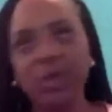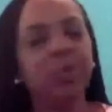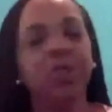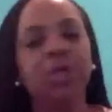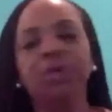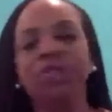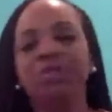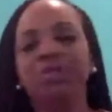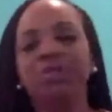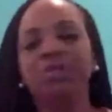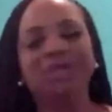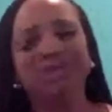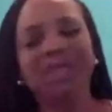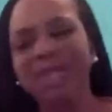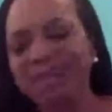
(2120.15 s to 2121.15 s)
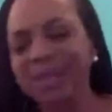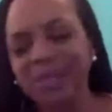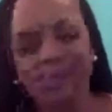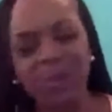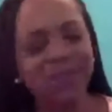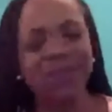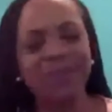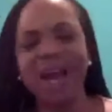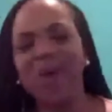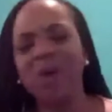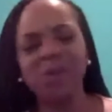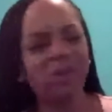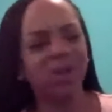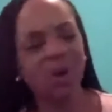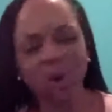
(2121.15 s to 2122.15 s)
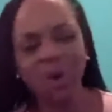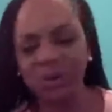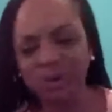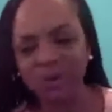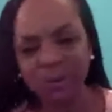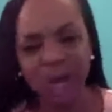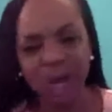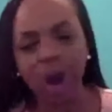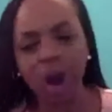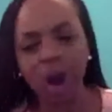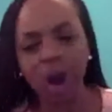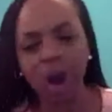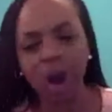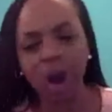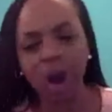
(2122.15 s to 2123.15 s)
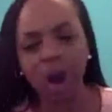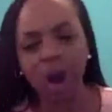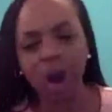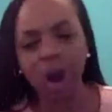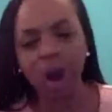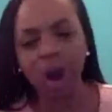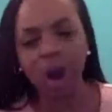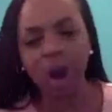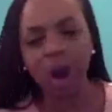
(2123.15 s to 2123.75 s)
People could we, we found the girl from the article.